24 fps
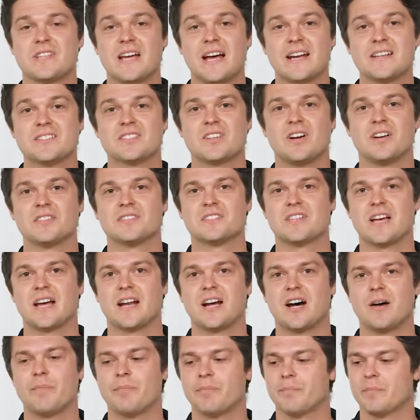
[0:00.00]
that is all set
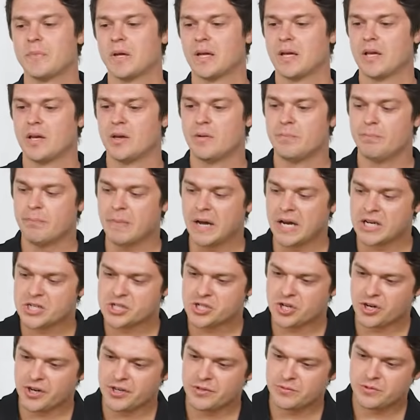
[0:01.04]
up, make
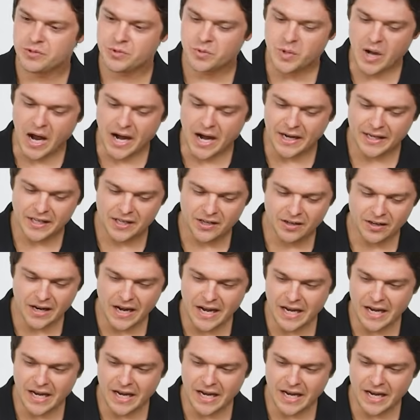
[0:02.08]
sure you do not hear